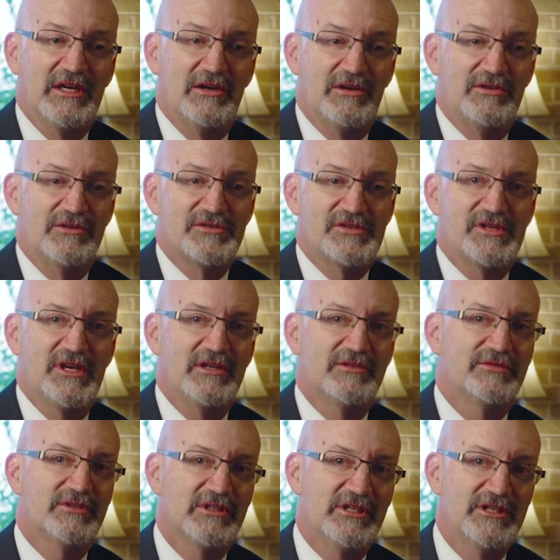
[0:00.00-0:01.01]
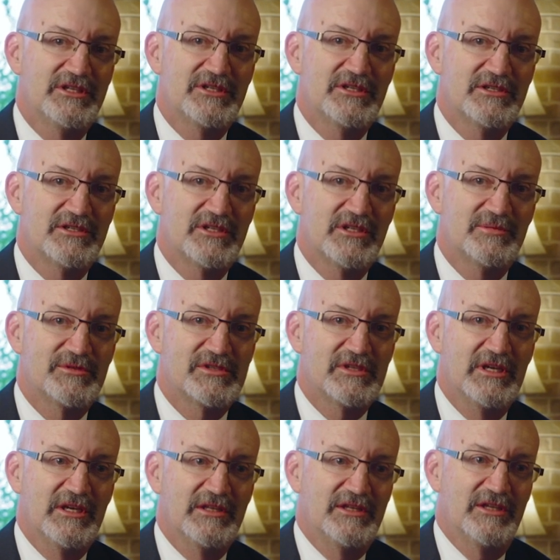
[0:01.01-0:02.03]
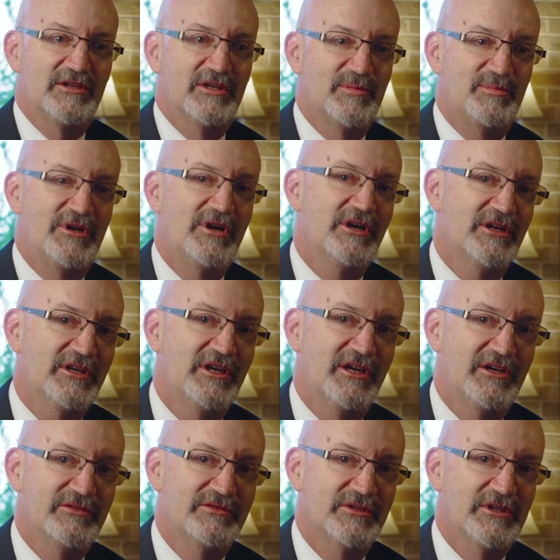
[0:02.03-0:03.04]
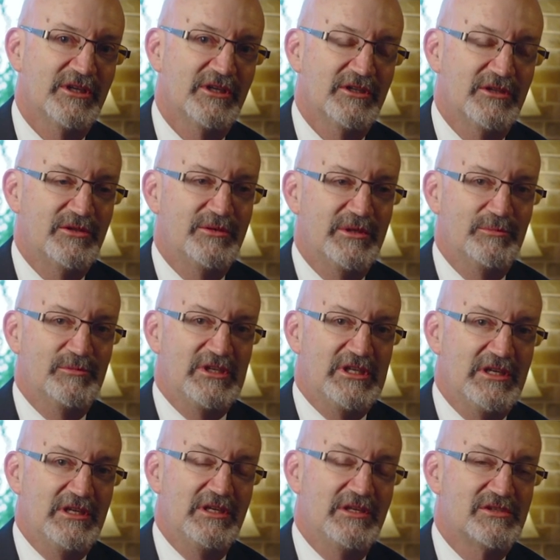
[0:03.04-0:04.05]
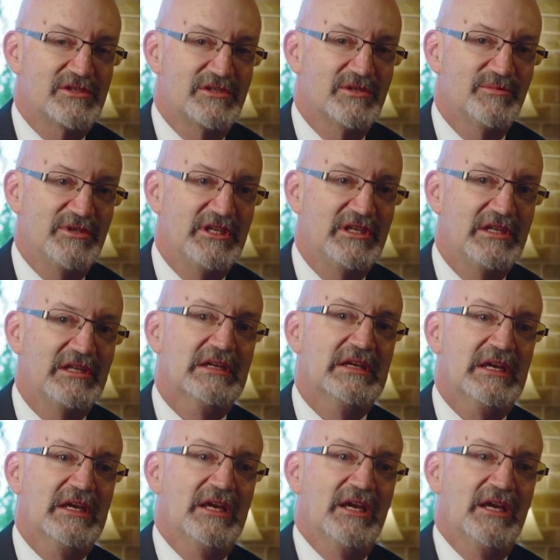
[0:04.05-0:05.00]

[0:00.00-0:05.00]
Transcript: a whole set of relationships that are a part of who he needs to be.